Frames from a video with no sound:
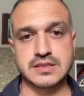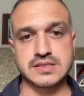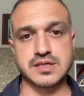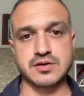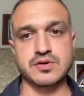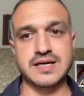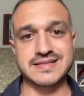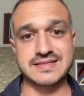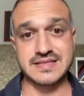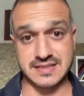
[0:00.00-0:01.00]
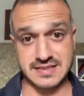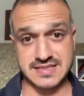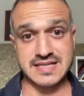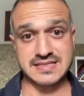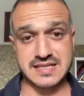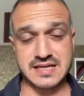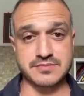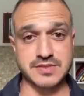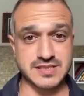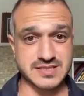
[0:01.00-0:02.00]
So at that
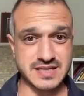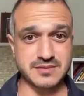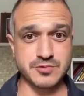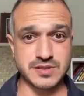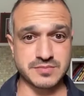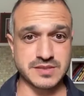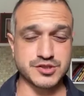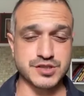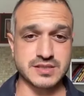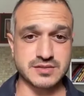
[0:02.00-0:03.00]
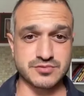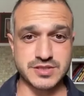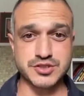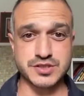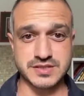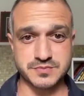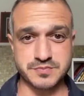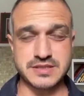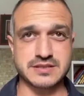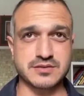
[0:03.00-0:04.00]
time, and the time when Mancini reached this
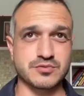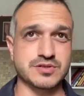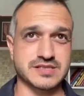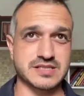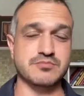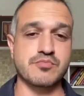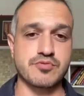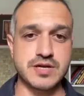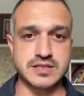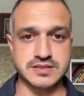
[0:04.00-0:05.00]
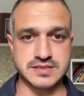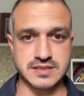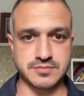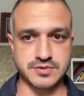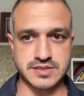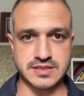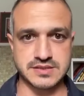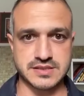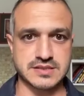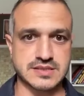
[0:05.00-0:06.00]
peak, there were some brilliant number
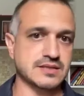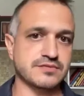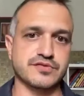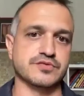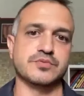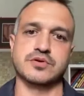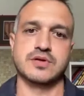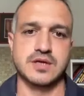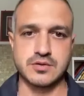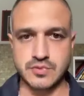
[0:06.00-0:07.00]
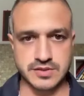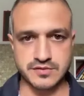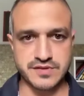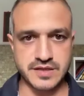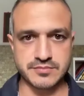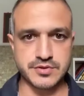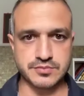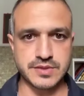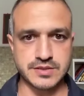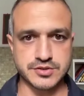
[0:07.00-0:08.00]
10s in Italian football. One of them you
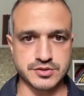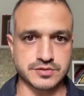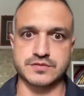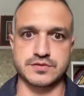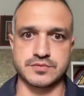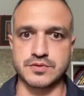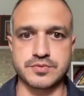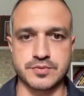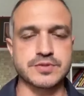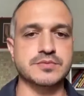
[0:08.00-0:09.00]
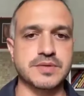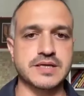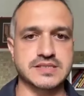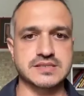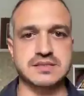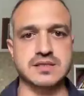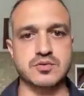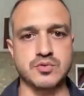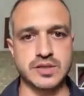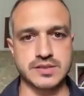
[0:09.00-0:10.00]
mentioned, probably the best
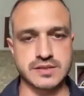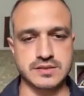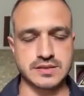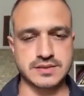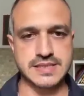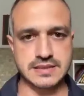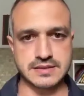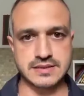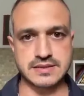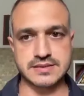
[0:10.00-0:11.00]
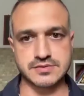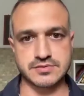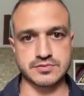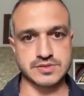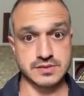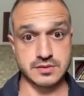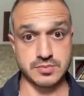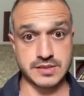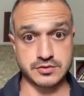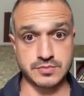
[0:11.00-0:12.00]
one in Italian history, was
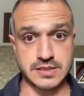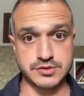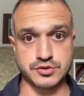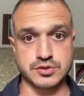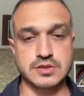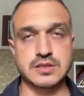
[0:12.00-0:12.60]
Roberto Baggio.